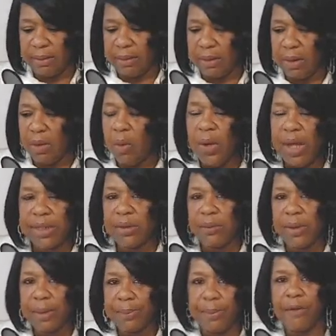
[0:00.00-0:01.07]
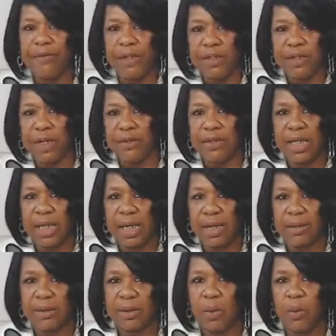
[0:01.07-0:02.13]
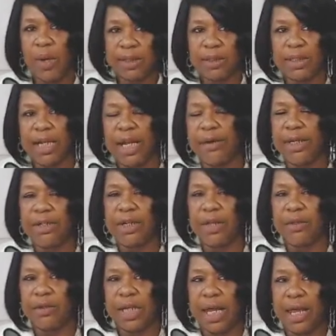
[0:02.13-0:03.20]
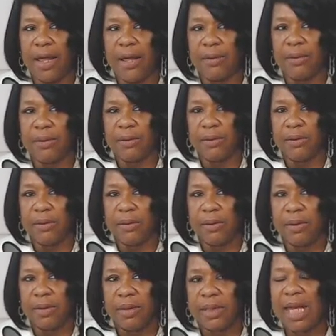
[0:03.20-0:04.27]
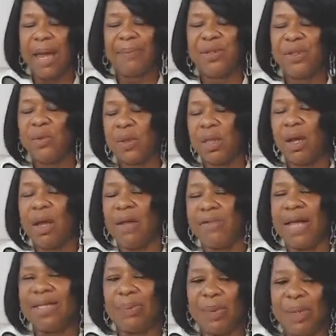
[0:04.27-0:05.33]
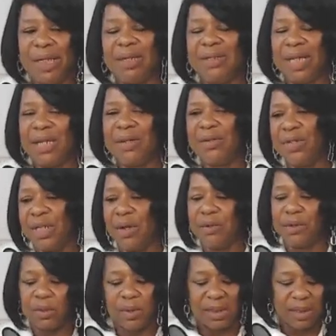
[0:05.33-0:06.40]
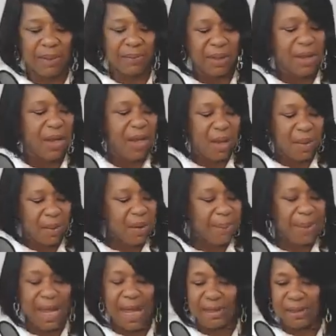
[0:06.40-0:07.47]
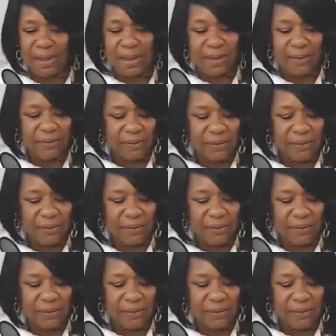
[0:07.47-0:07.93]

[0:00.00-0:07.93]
quick to rip off each other's heads, quick to tear each other down. Stop doing all that. Spend this energy on doing something more positive.